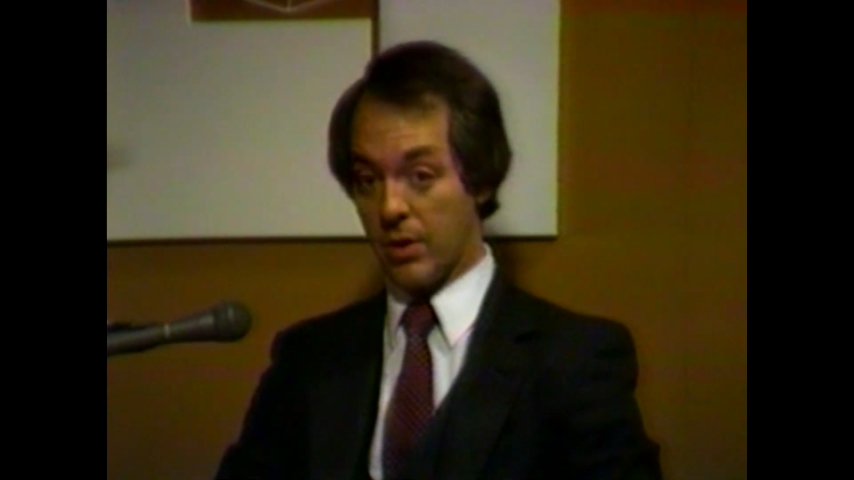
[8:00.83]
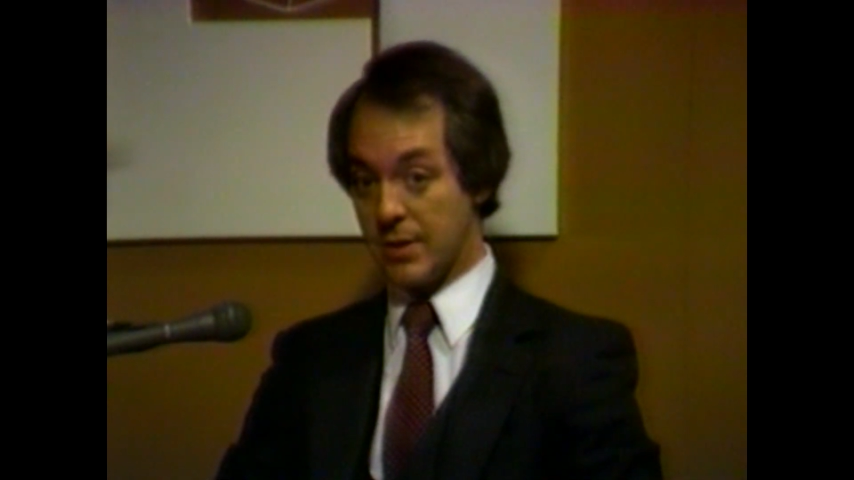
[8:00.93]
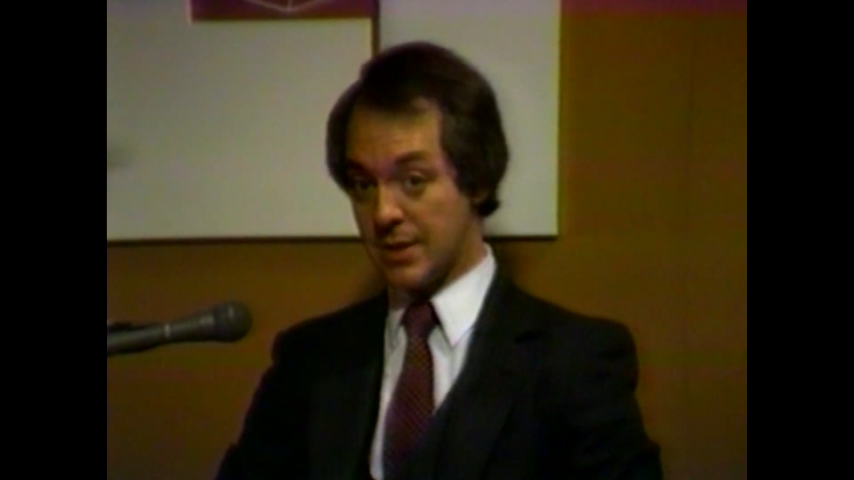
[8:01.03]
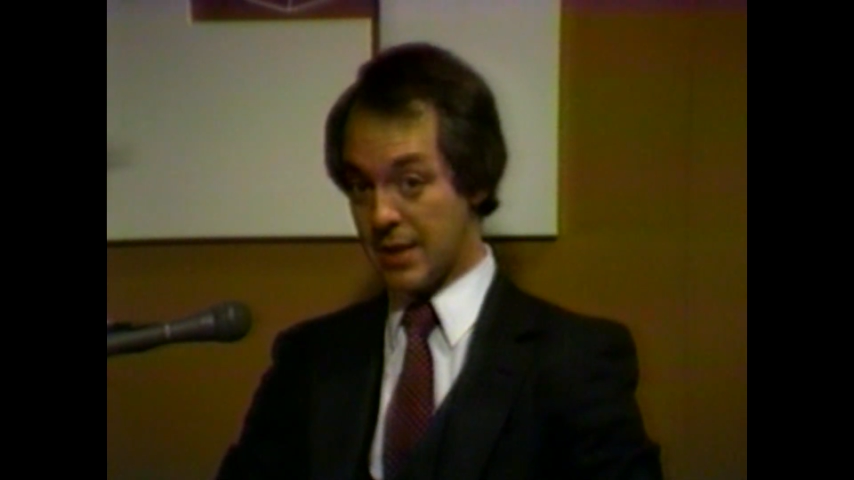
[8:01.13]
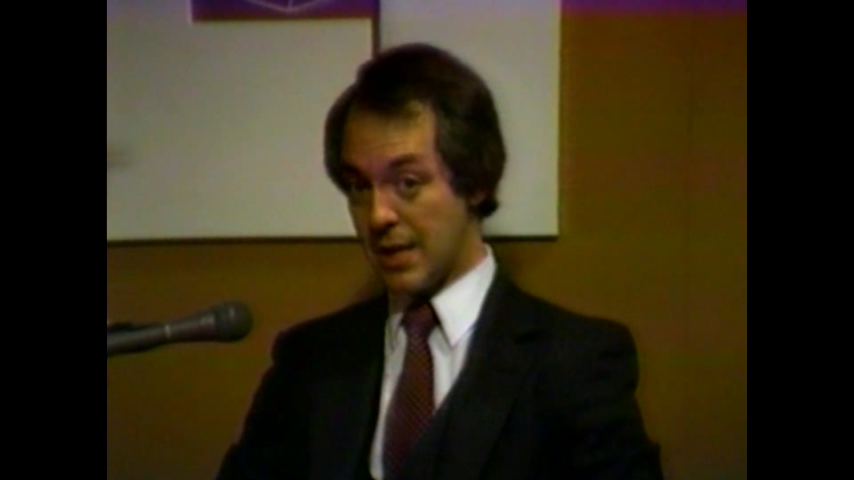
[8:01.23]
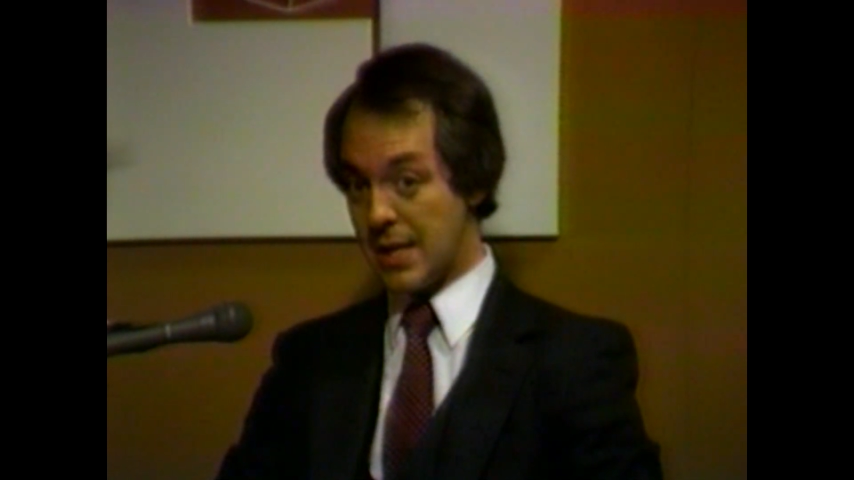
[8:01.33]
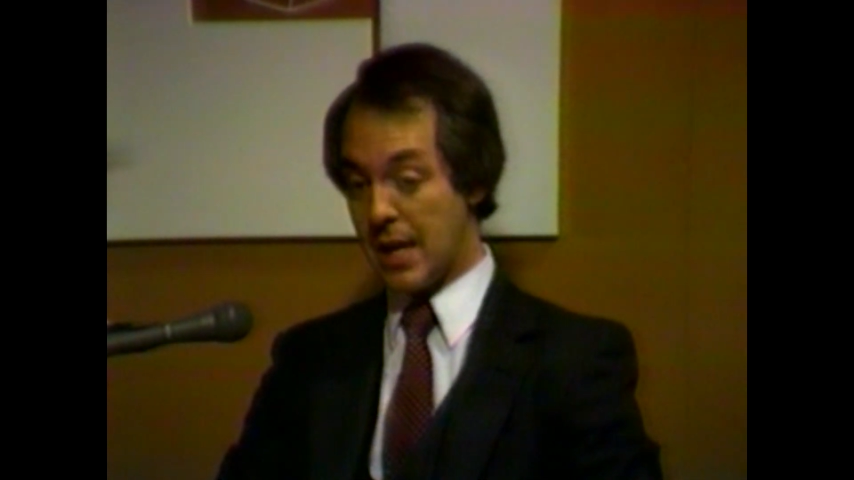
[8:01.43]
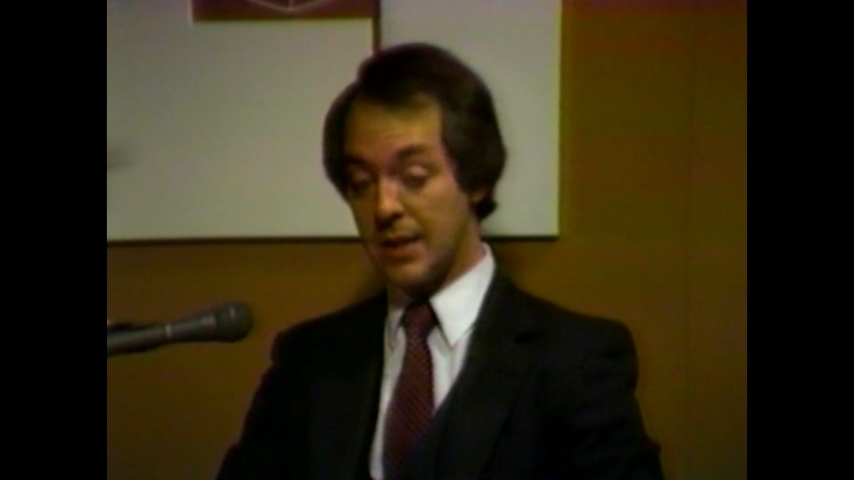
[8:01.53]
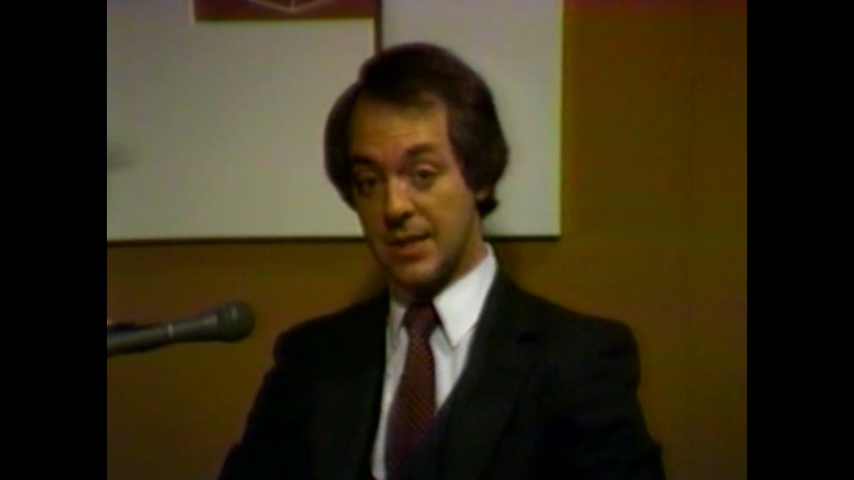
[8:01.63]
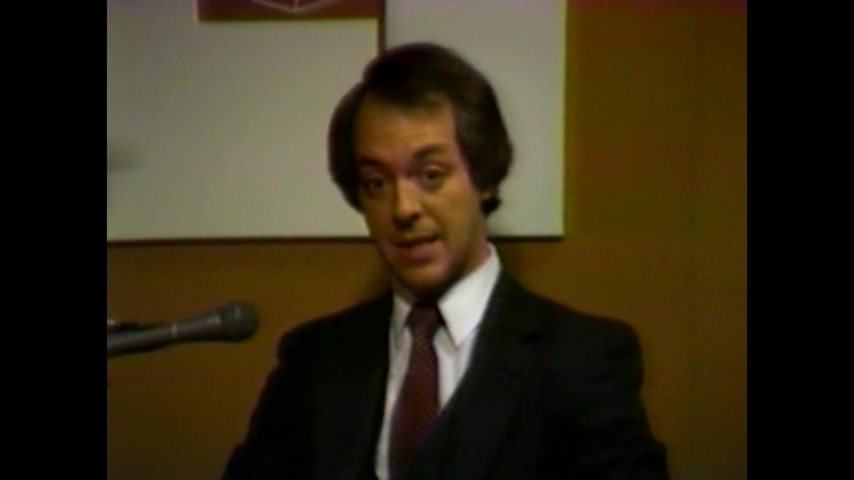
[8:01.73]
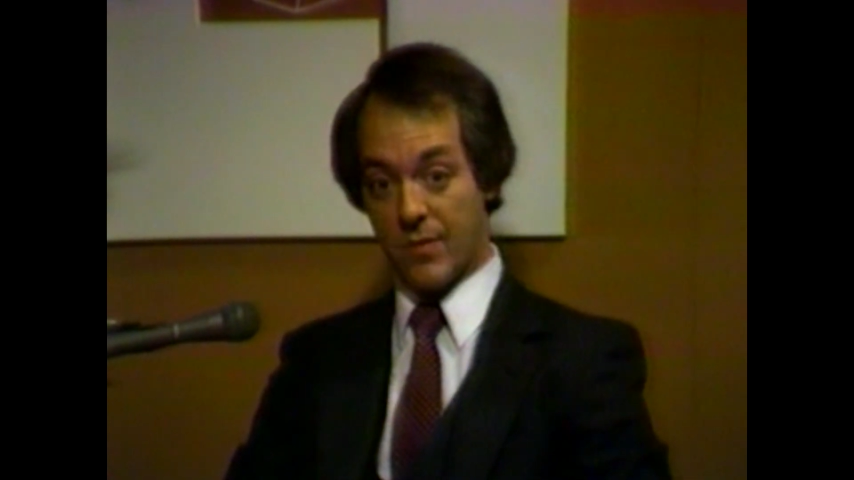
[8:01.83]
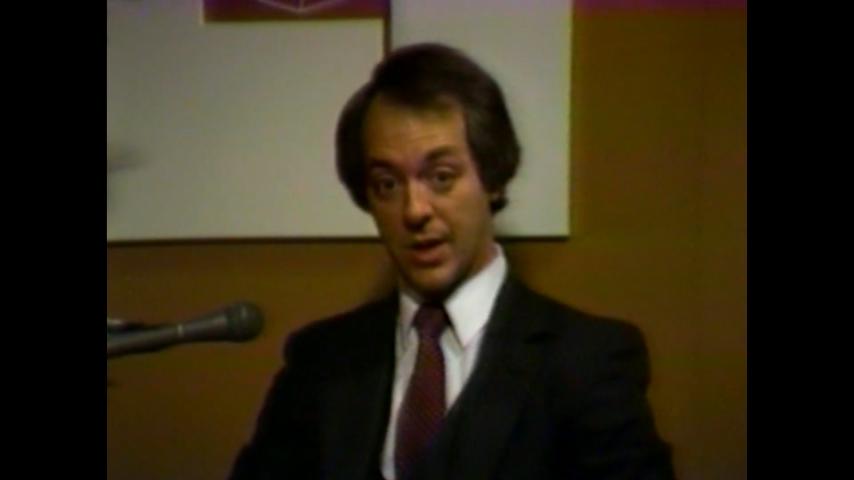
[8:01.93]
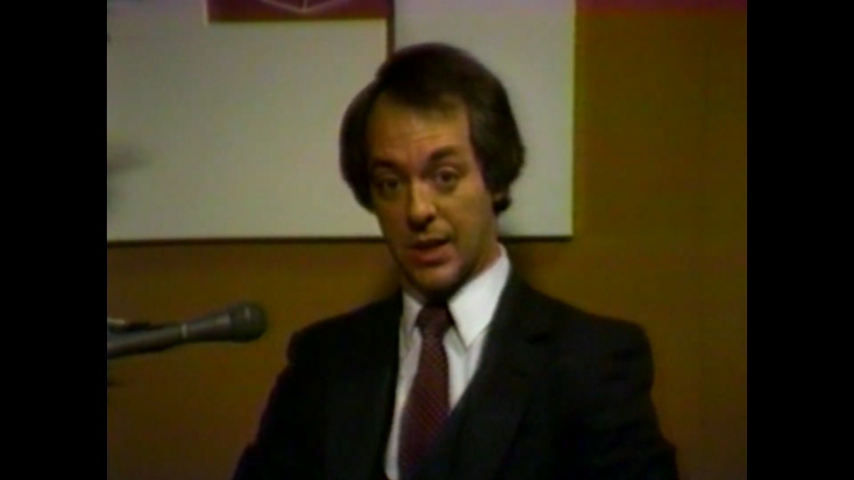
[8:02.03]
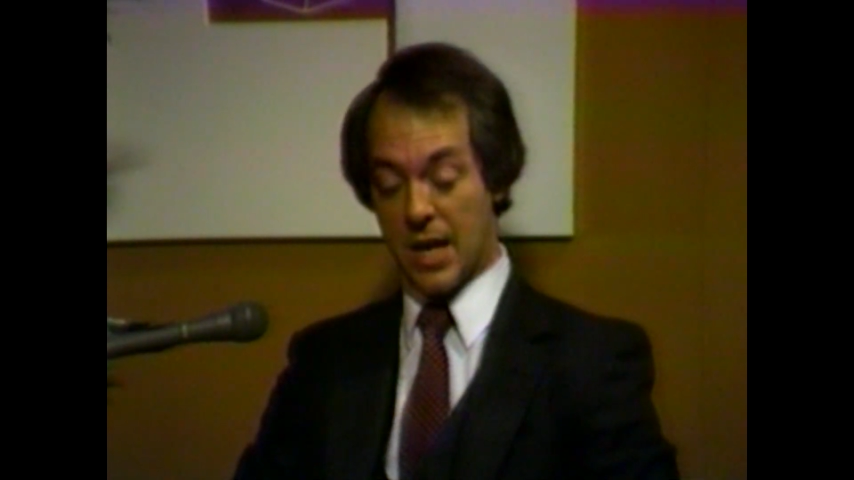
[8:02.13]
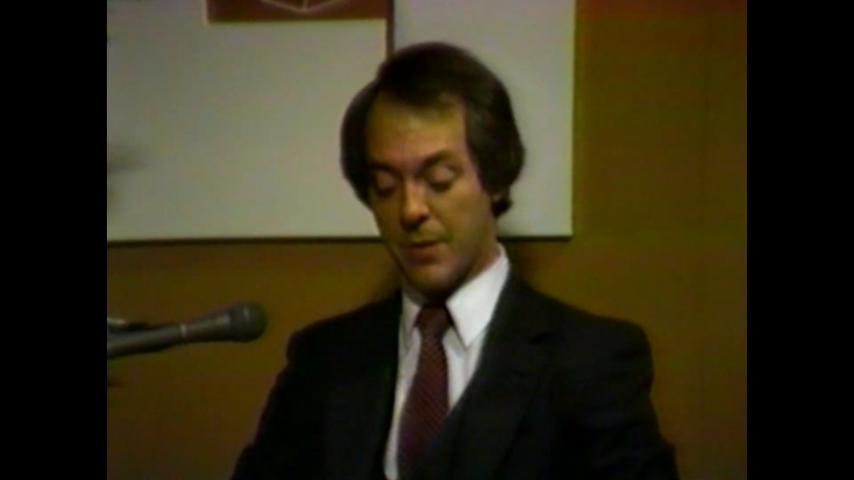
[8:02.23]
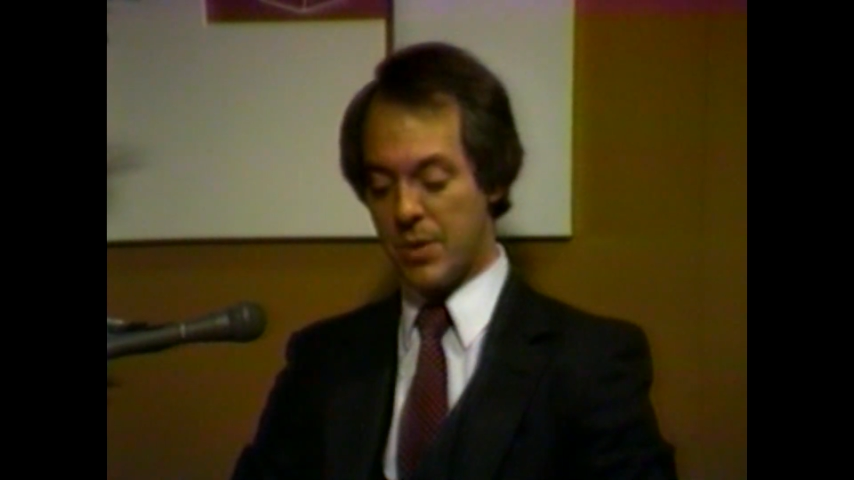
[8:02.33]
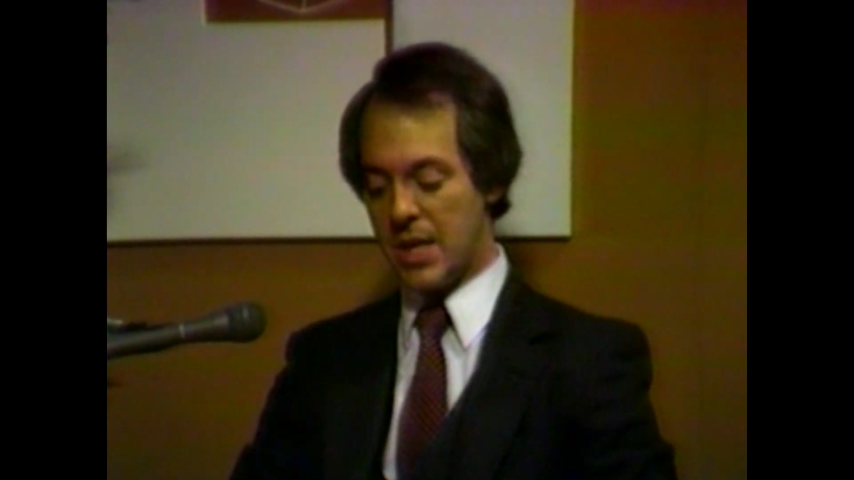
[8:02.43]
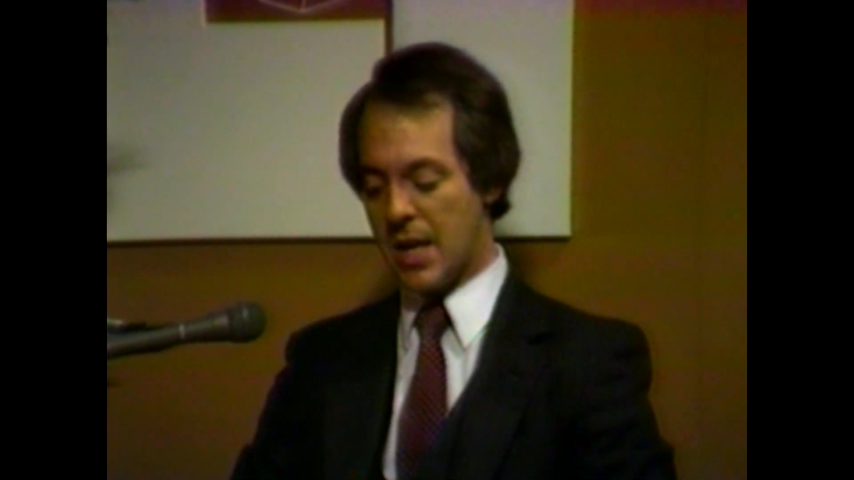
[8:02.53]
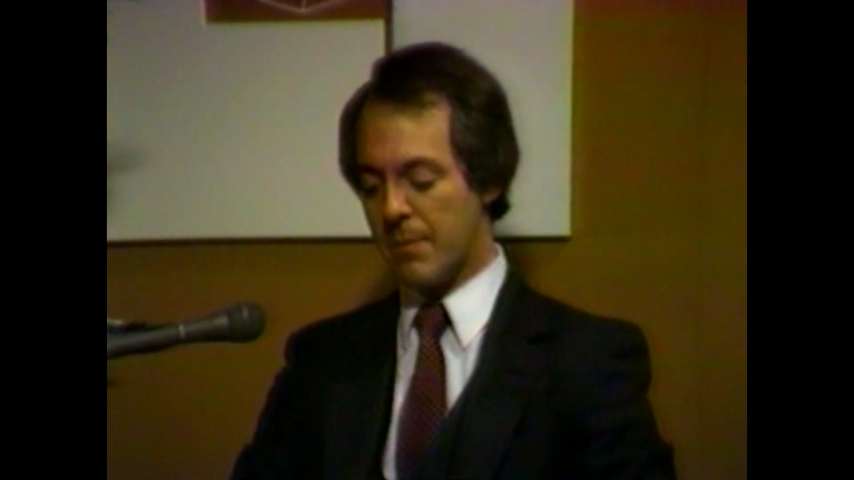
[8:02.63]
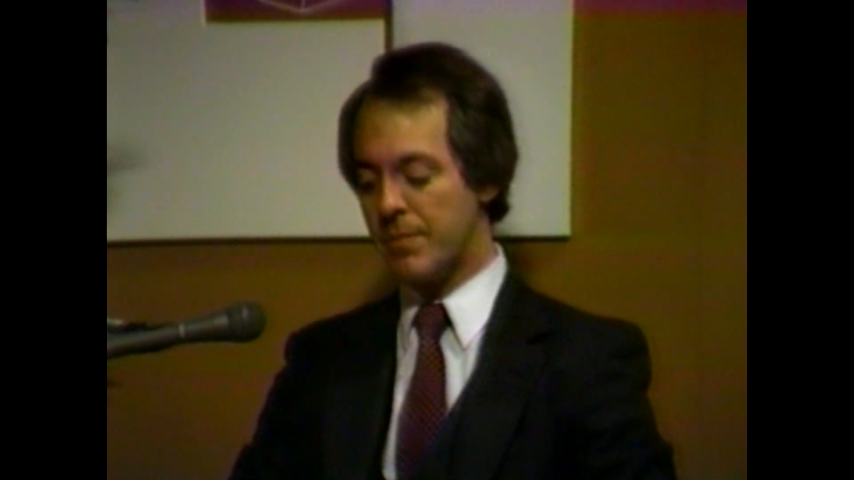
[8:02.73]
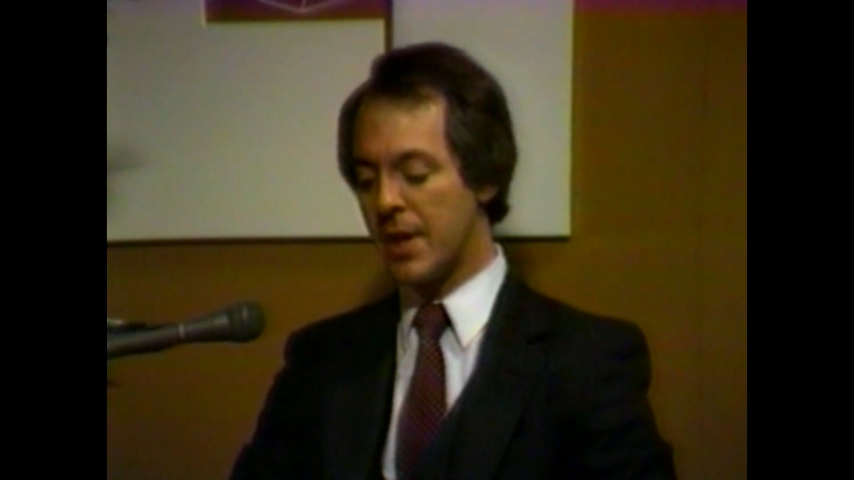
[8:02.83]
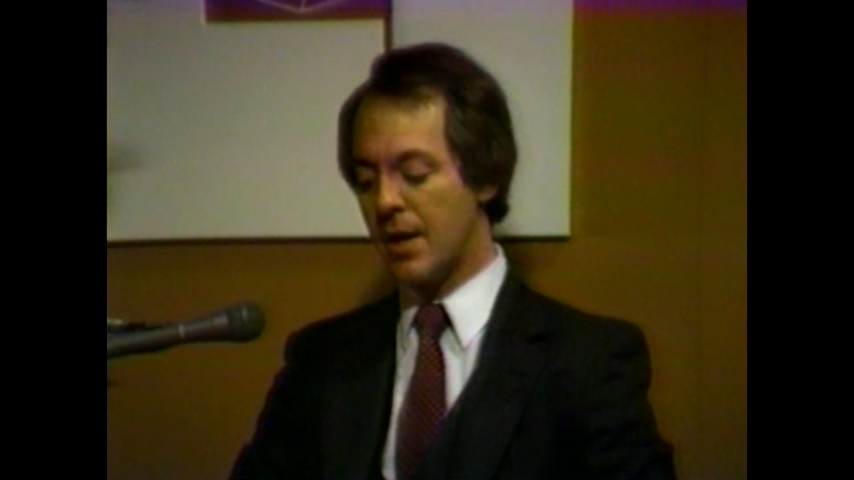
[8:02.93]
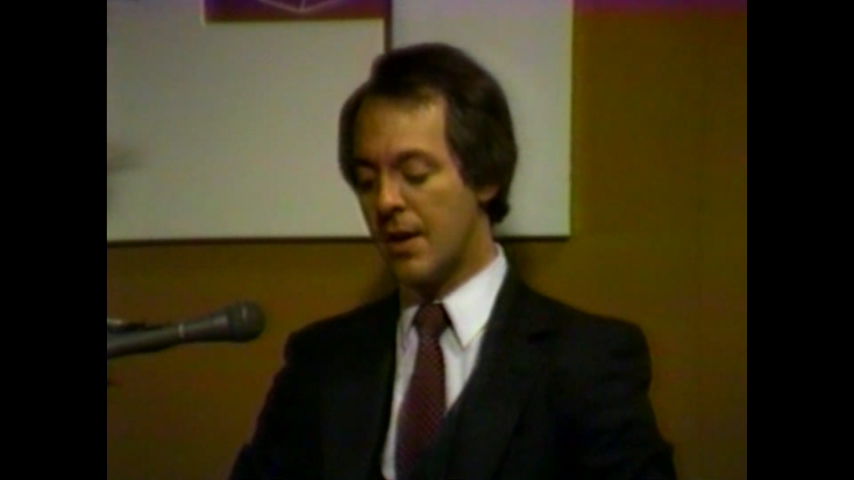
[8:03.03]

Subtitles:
on Sunday at 7 o'clock p.m.,